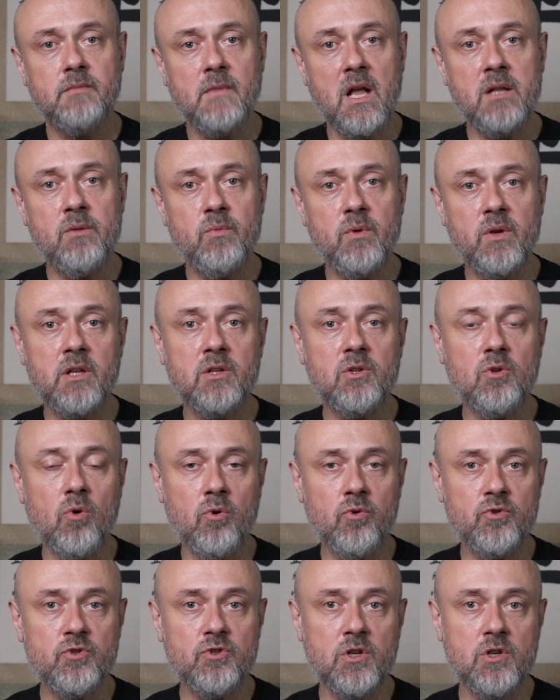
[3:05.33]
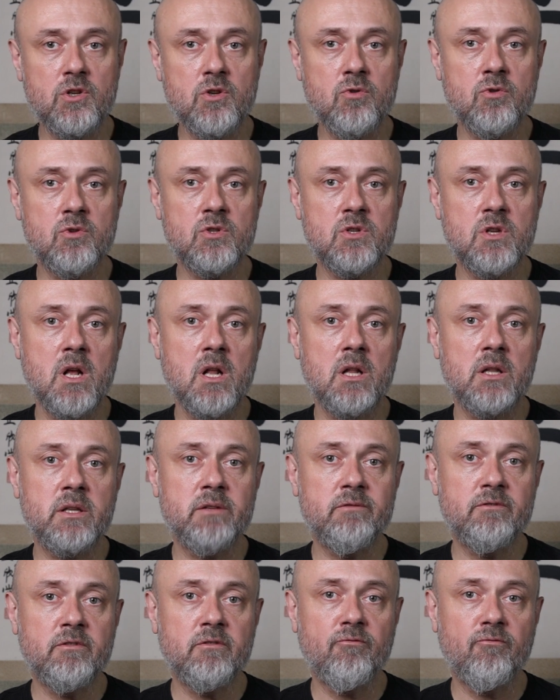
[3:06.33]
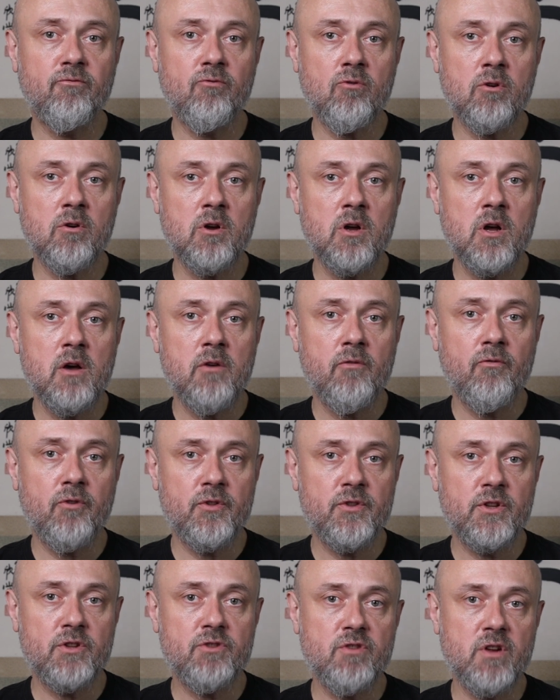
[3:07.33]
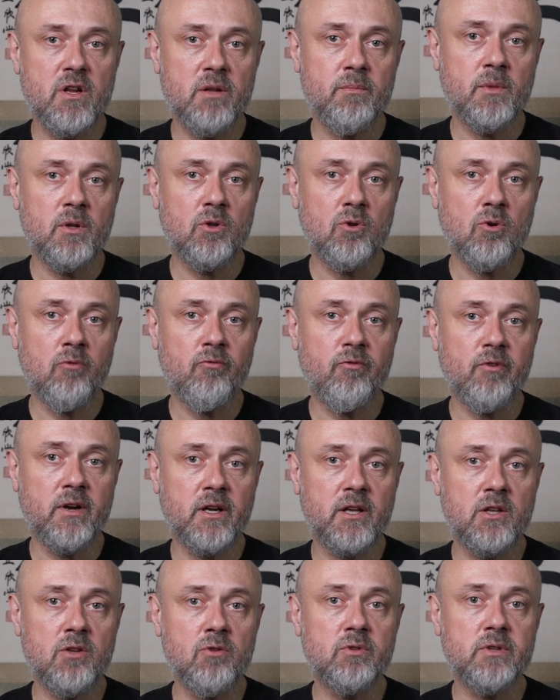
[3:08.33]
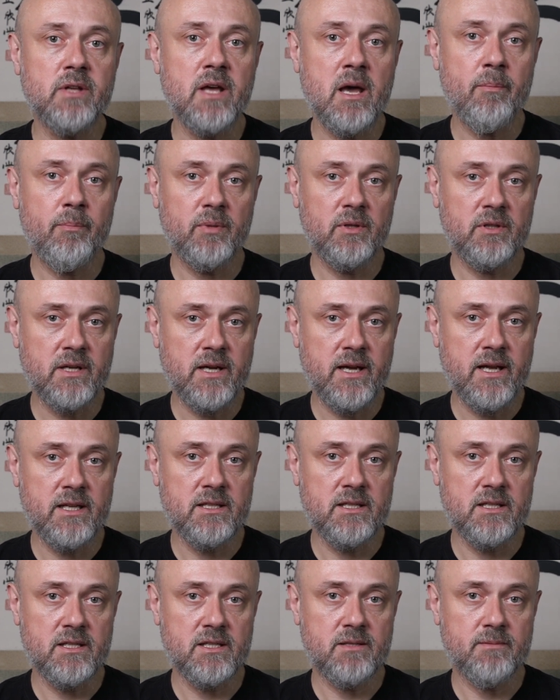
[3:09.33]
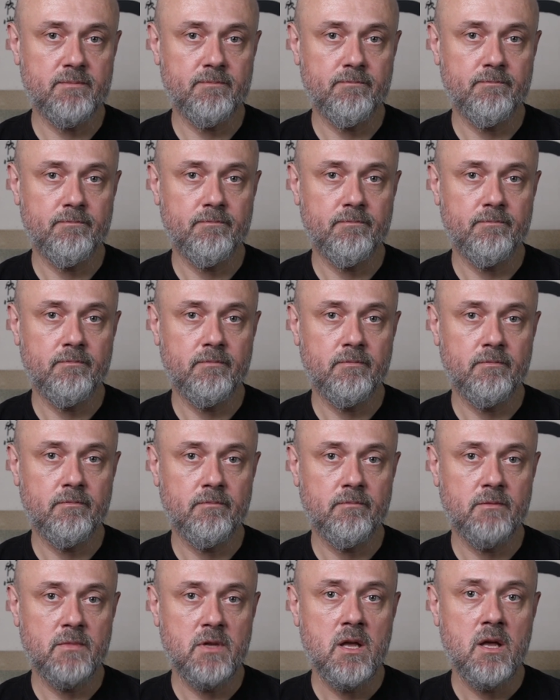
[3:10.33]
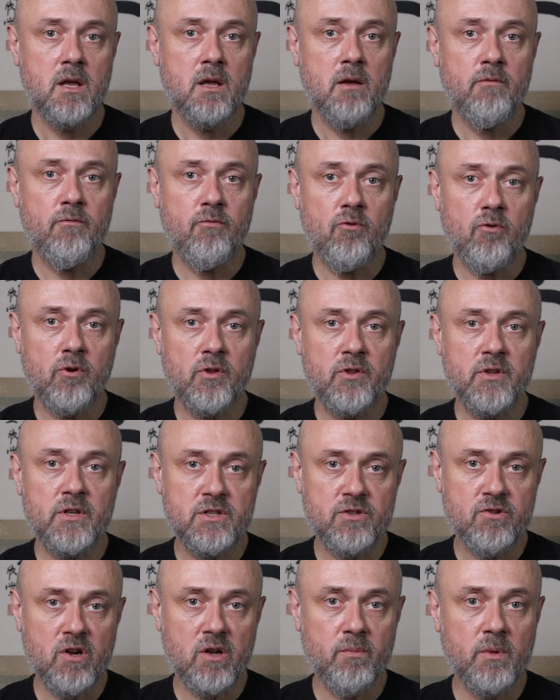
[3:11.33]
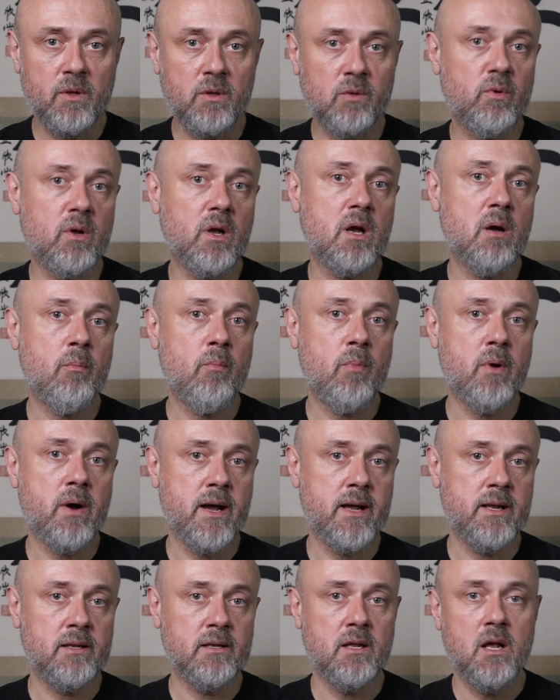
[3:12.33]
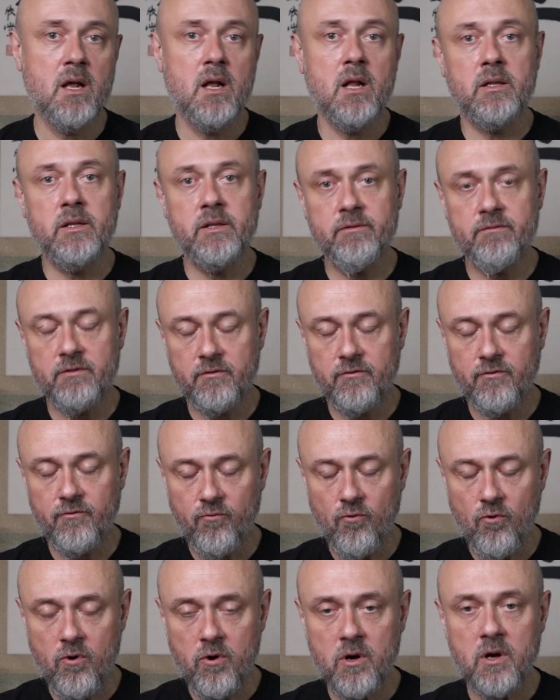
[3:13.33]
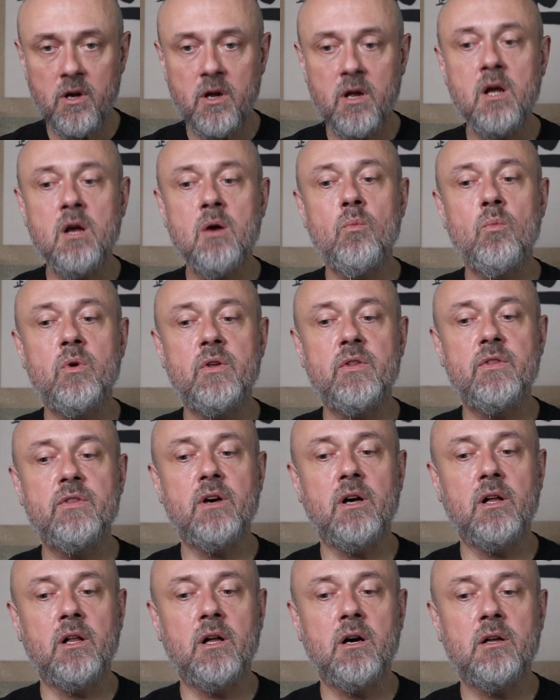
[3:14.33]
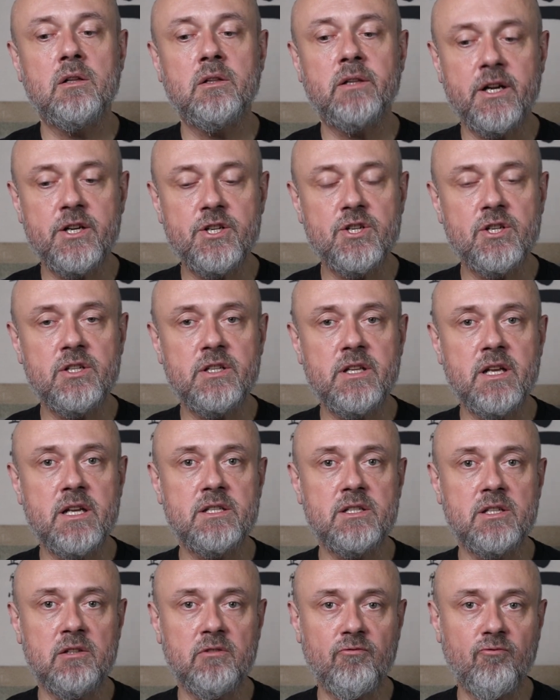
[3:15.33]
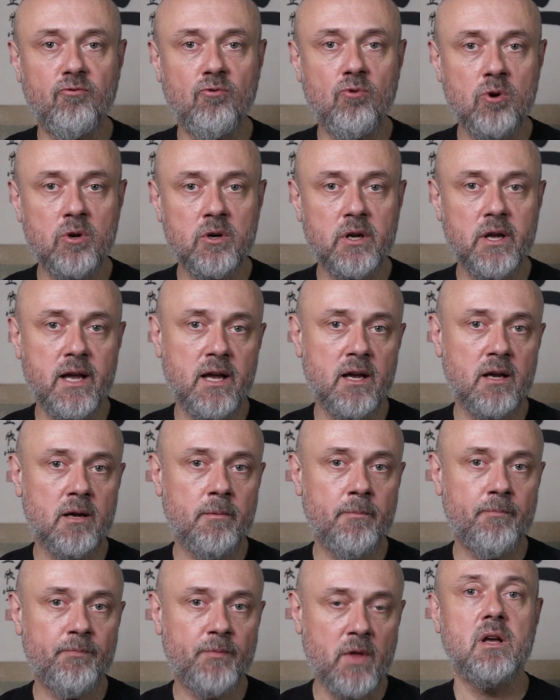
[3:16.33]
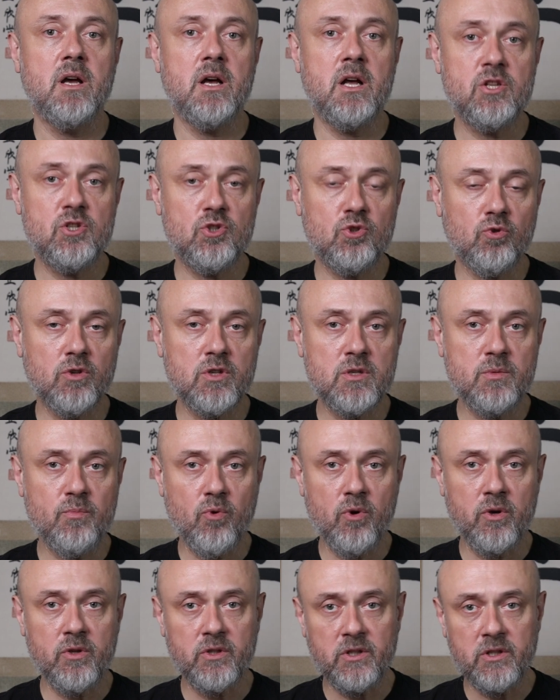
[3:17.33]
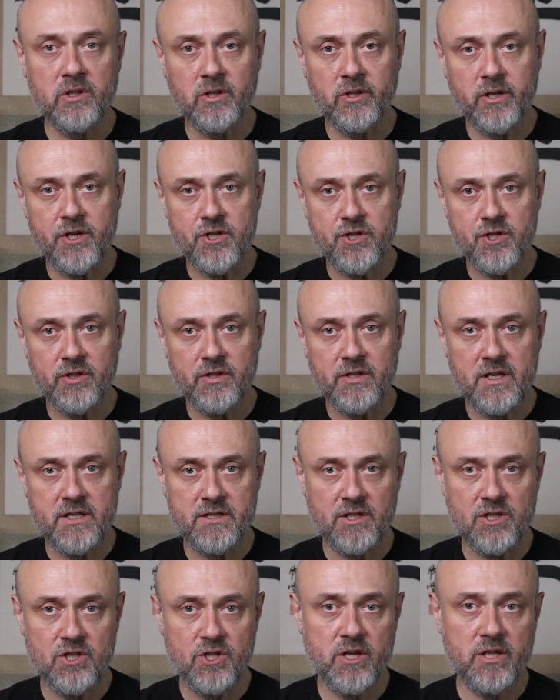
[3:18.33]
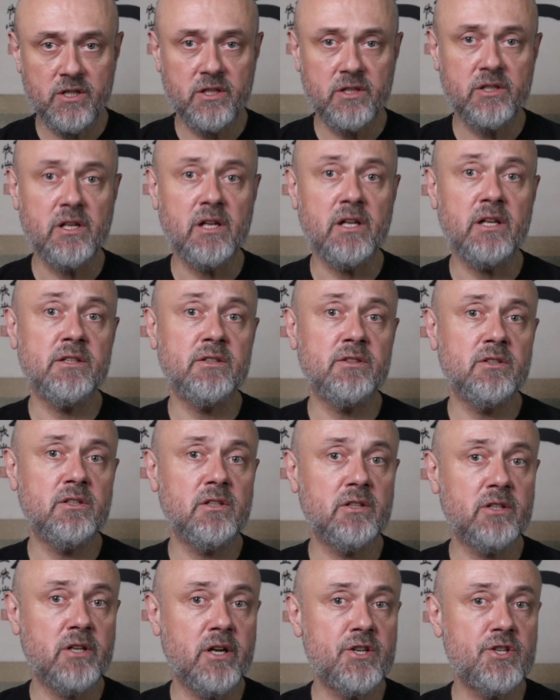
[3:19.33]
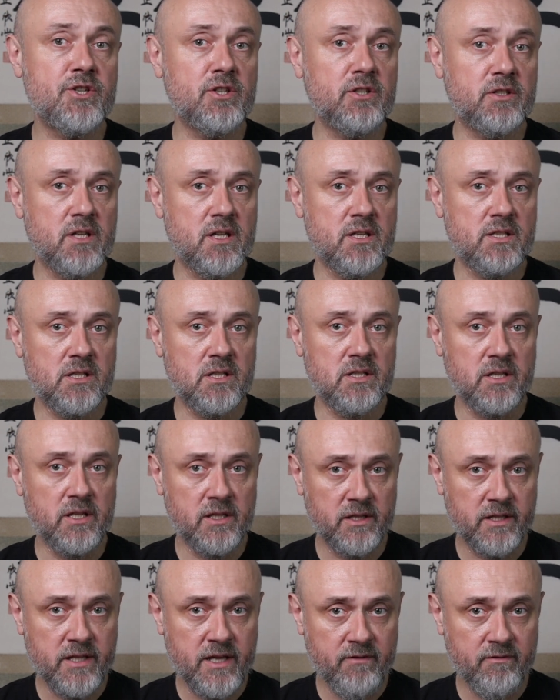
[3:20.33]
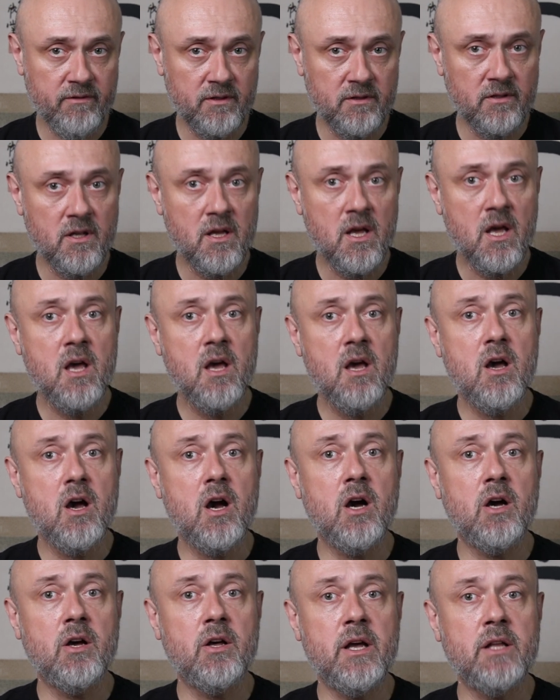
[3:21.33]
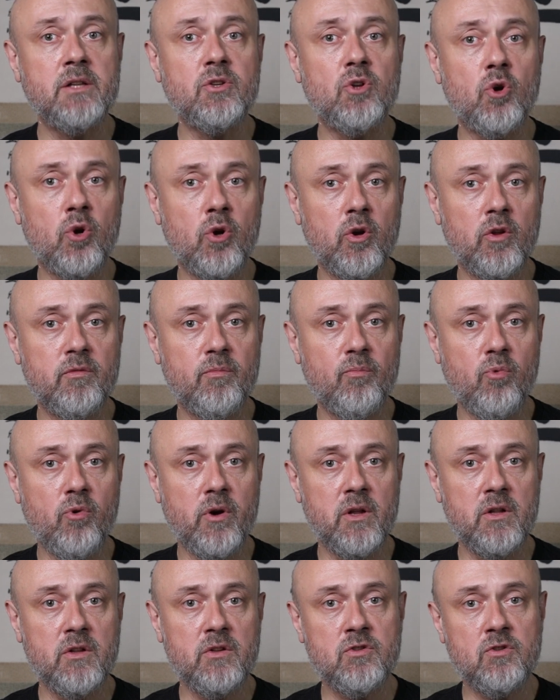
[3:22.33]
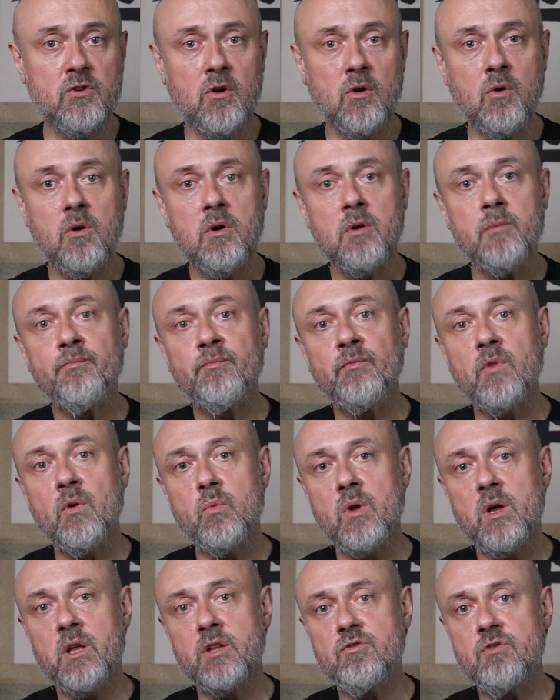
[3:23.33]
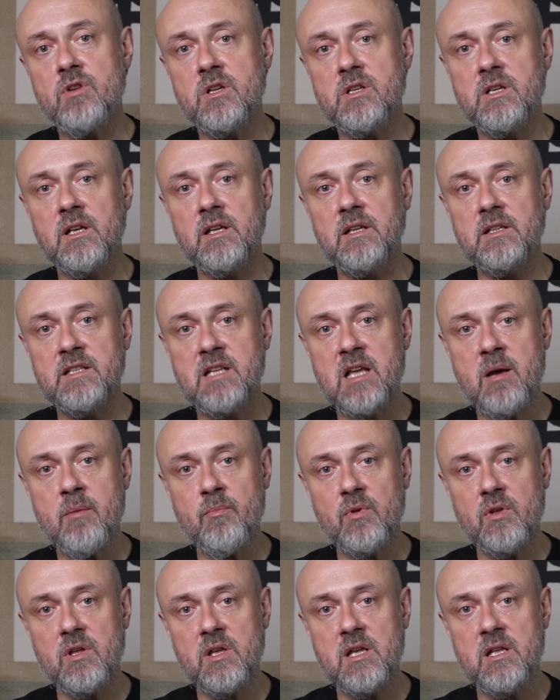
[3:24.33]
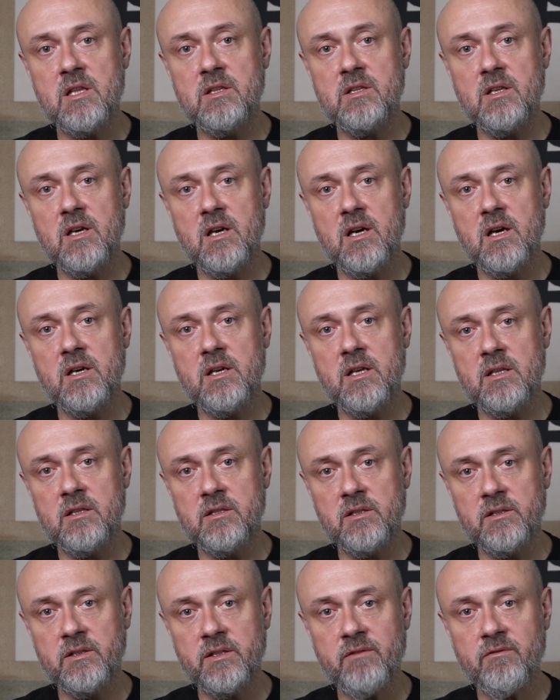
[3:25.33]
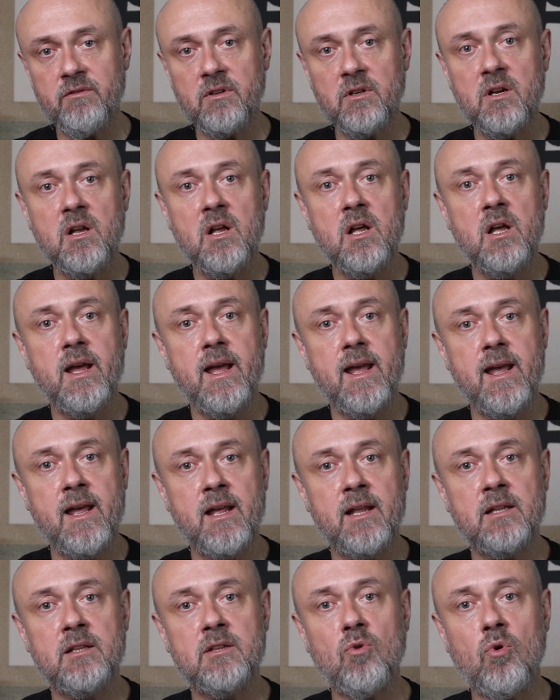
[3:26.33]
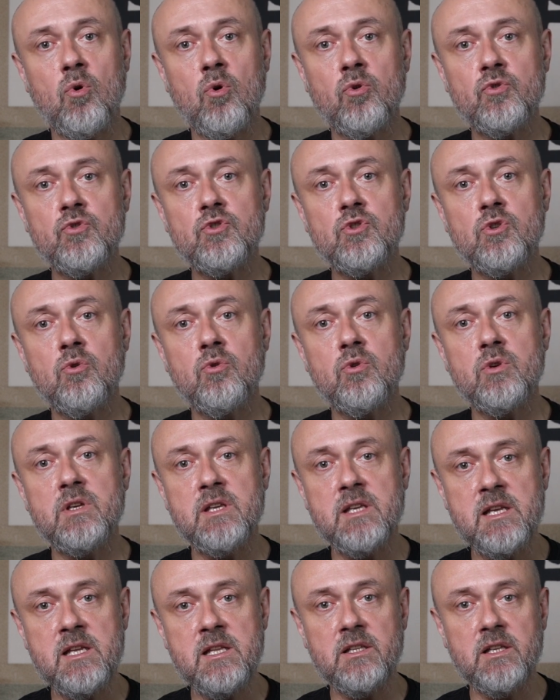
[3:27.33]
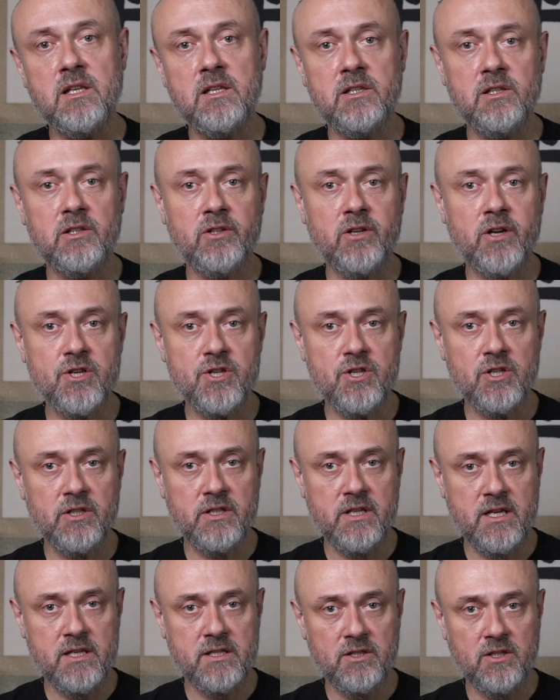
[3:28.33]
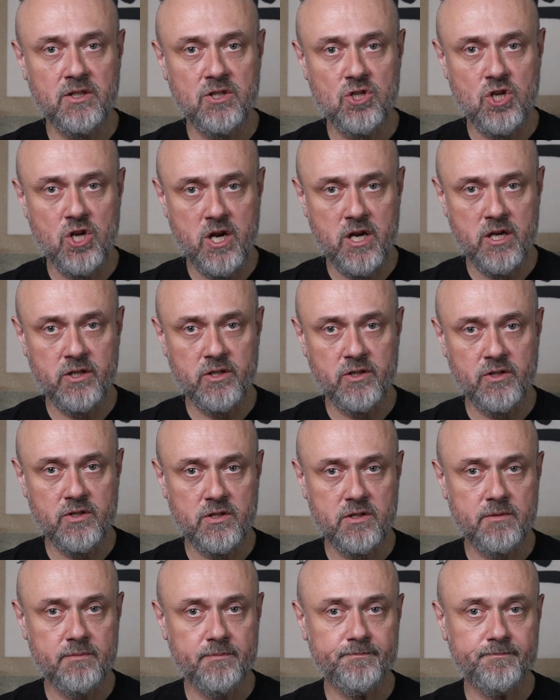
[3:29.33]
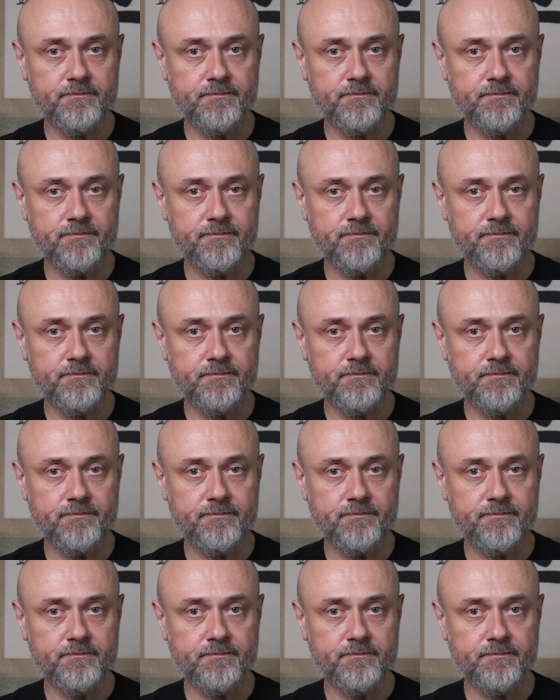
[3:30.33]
And we can also use Liv-4 for the treatment of acute hepatitis. For this treatment, we combine Liv-4 with large intestine 4, a source point in the large intestine channel, and the large intestine 11, an earth point. So we are treating damp heat in the liver and also heat in the large intestine channels.